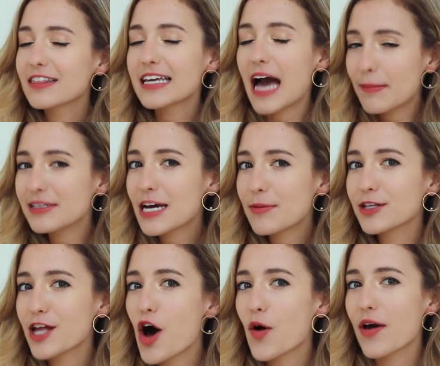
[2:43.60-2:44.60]
Comment down
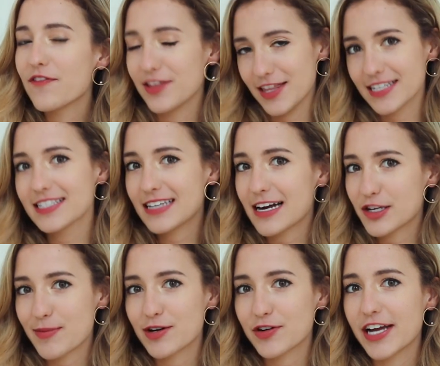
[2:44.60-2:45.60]
below if this
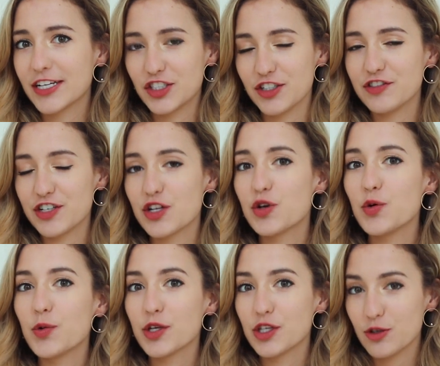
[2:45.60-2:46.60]
documentary has shifted
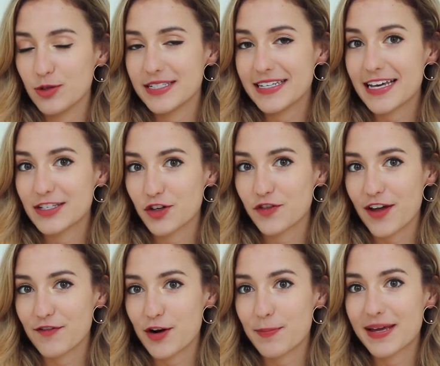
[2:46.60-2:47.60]
who you see as your
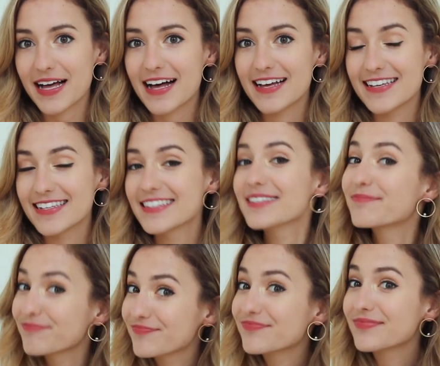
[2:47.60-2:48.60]
favorite, because
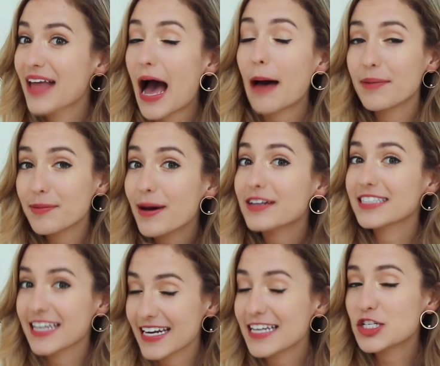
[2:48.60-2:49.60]
I'm about
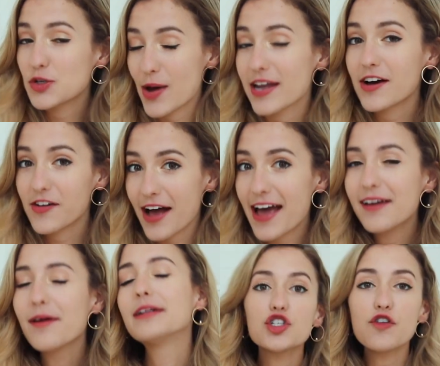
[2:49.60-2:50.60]
to get into it,
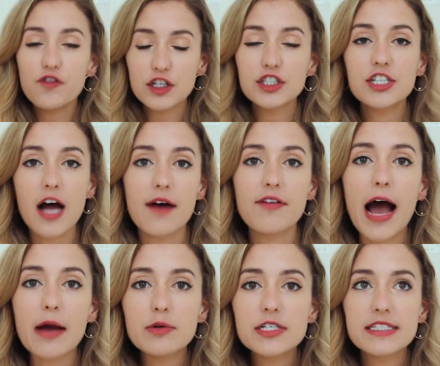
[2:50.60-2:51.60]
okay? So first off,
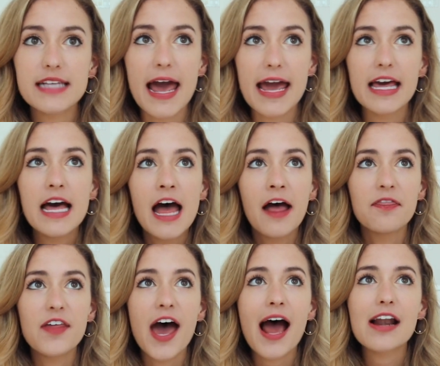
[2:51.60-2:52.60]
I will say
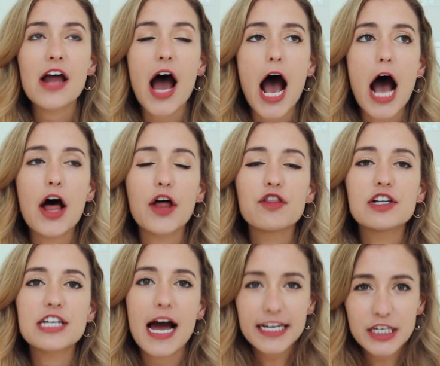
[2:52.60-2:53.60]
that the
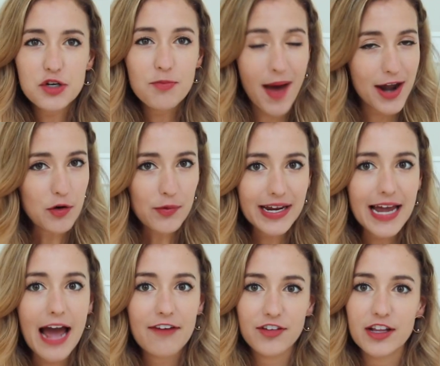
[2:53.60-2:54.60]
documentary,
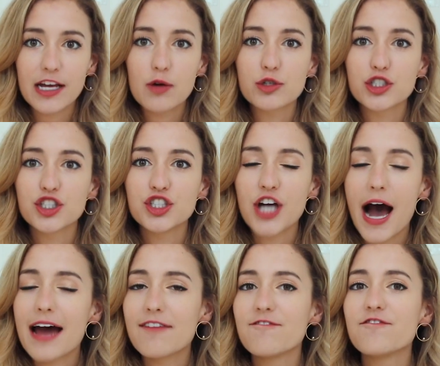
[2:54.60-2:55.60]
I feel like, was
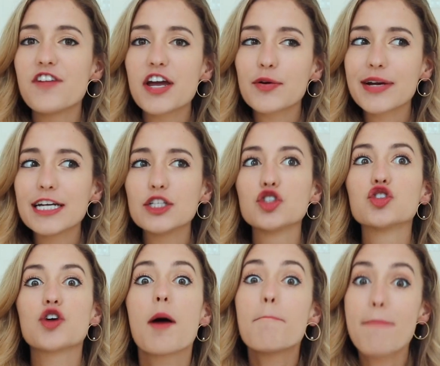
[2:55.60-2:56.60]
shot very
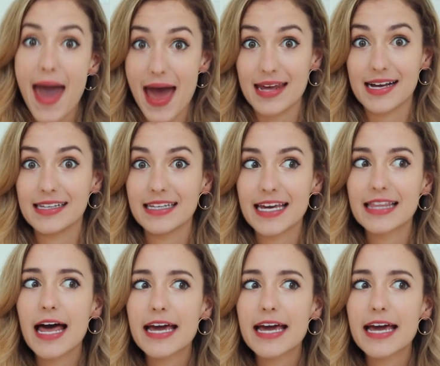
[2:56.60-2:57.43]
dramatically.